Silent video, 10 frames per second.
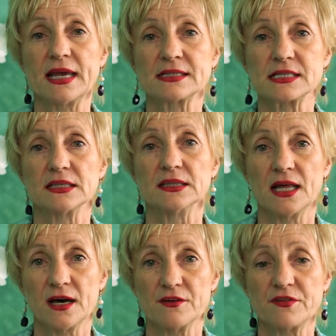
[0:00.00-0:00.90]
and to
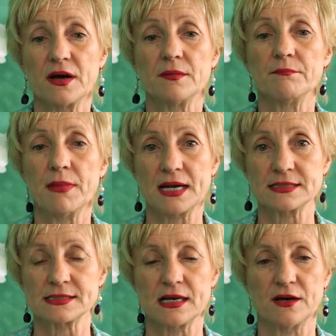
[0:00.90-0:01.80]
love
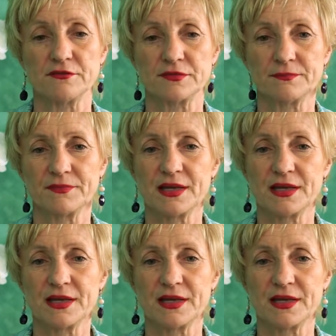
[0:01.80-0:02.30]
myself.